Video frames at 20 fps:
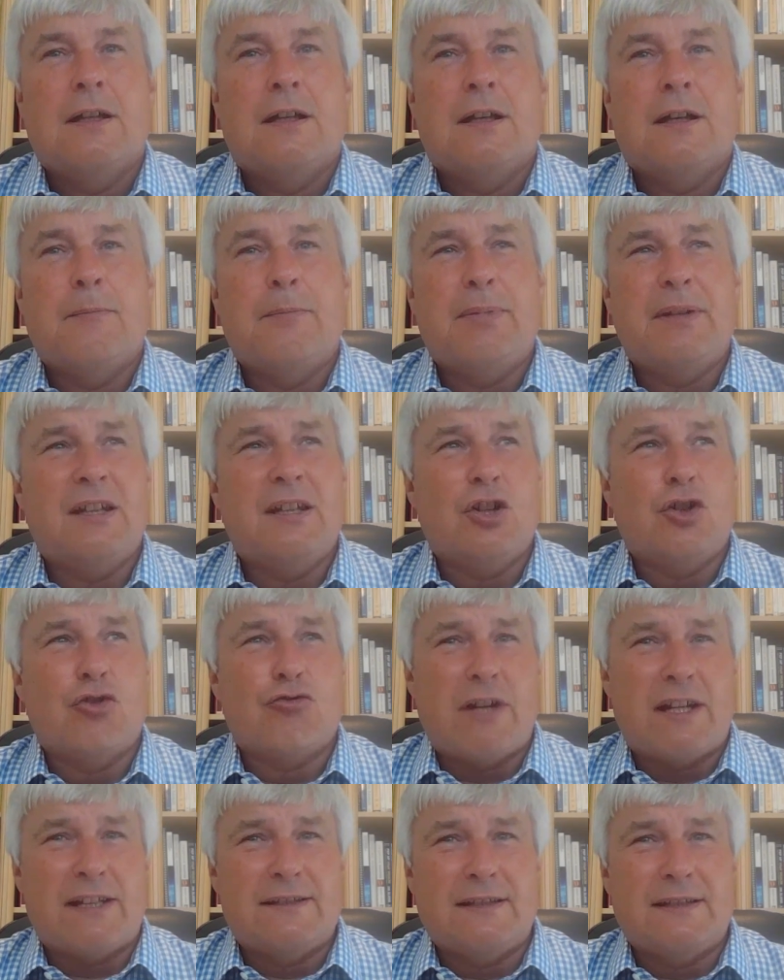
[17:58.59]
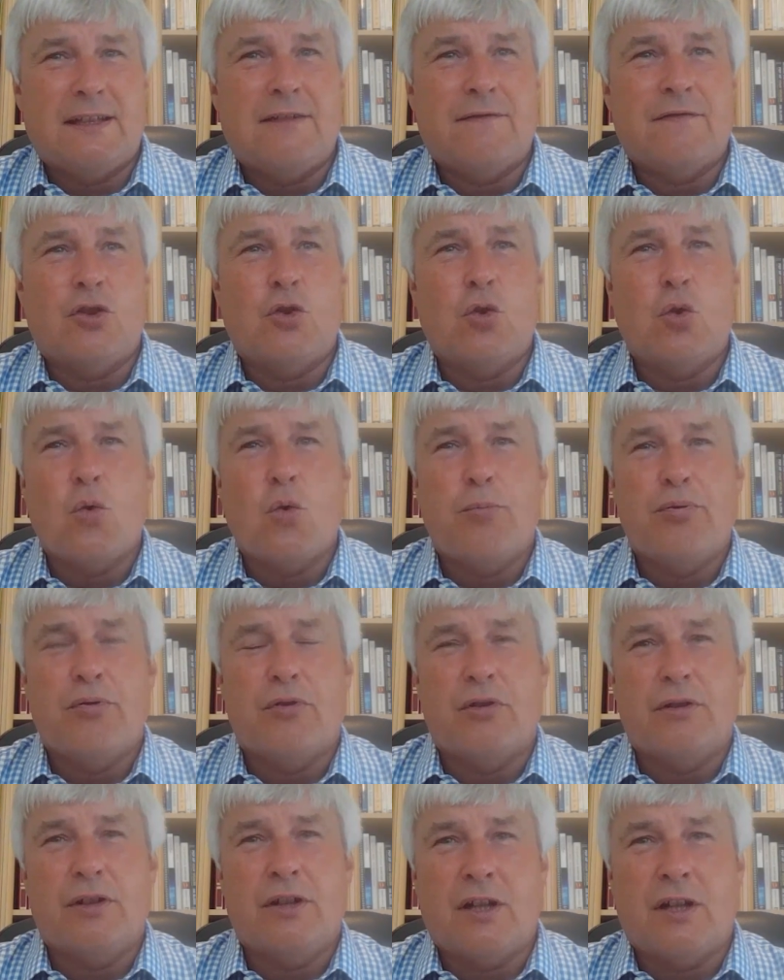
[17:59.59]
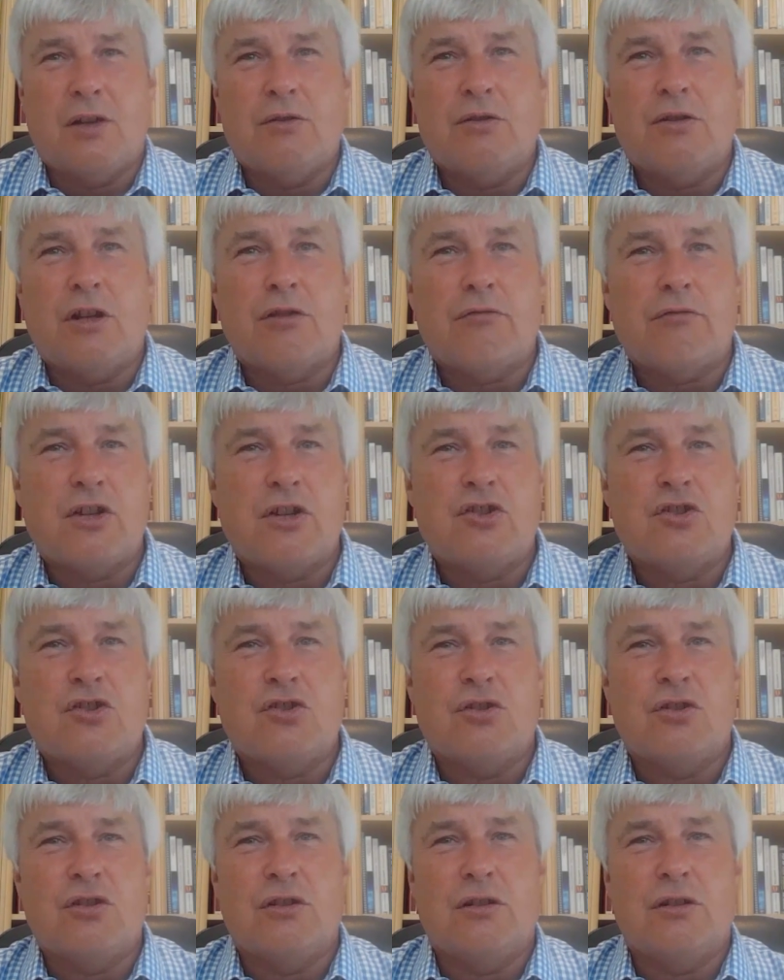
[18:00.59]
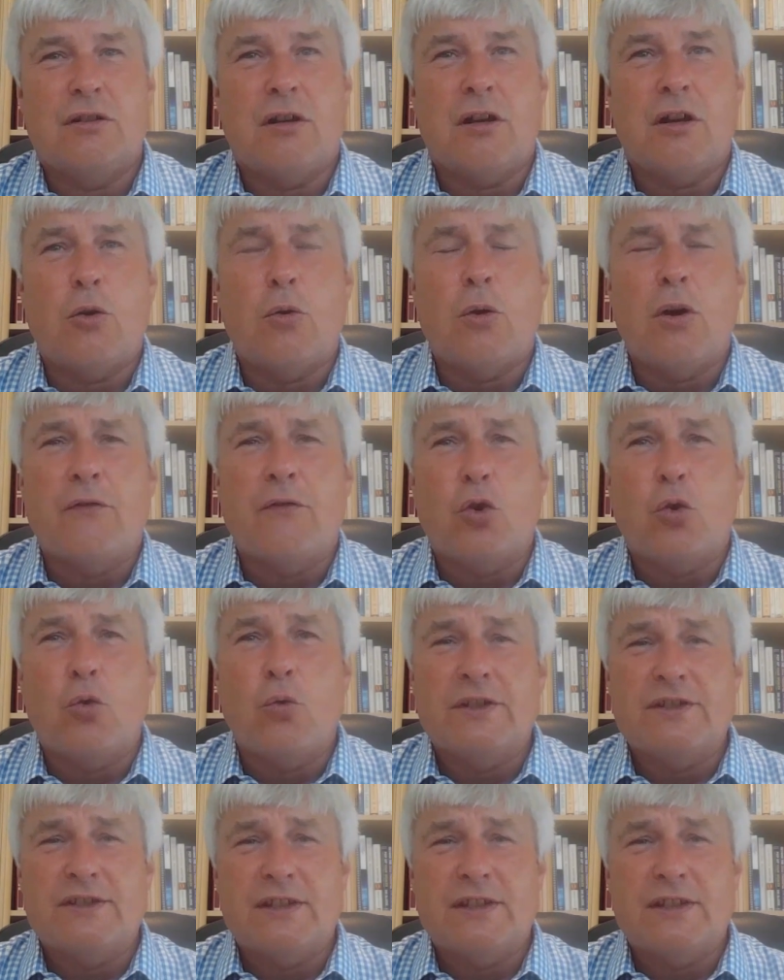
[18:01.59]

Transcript: and being aggressive and corporate, aggression and, oh, I've got all this